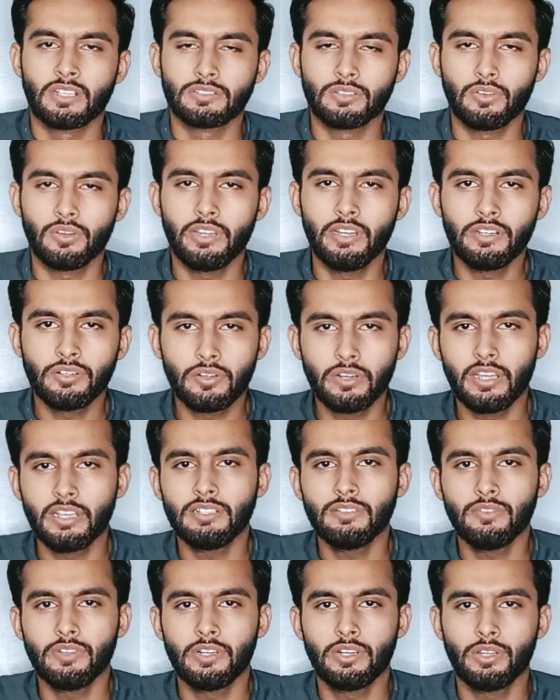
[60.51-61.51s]
So in
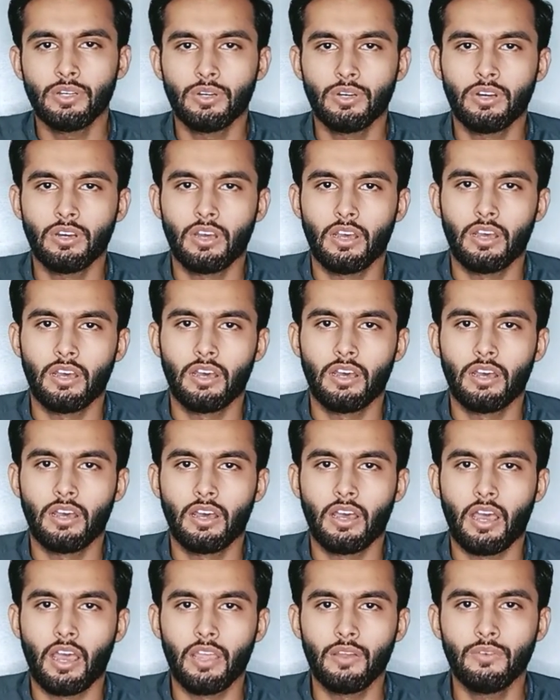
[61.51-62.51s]
today's video,
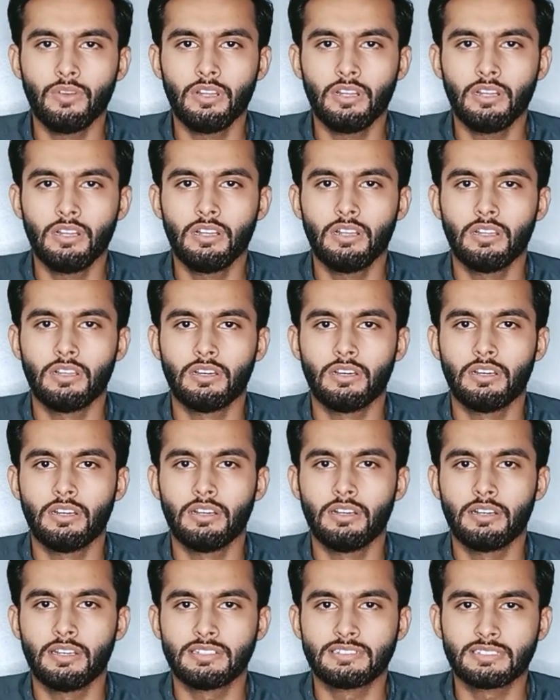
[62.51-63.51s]
I
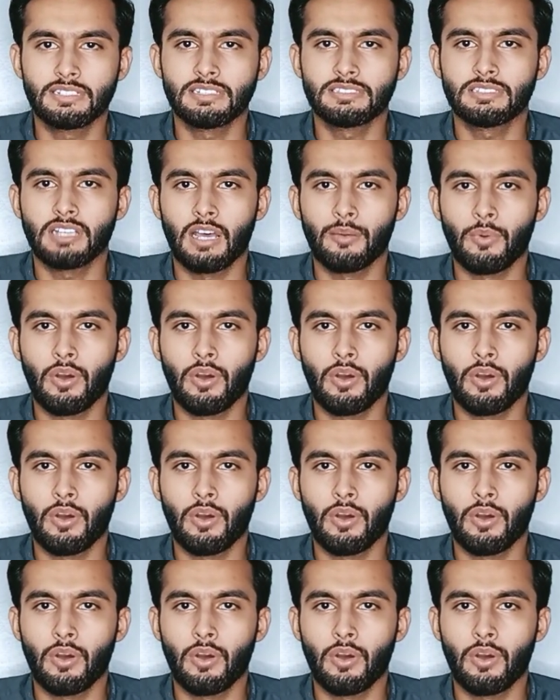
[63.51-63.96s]
will discuss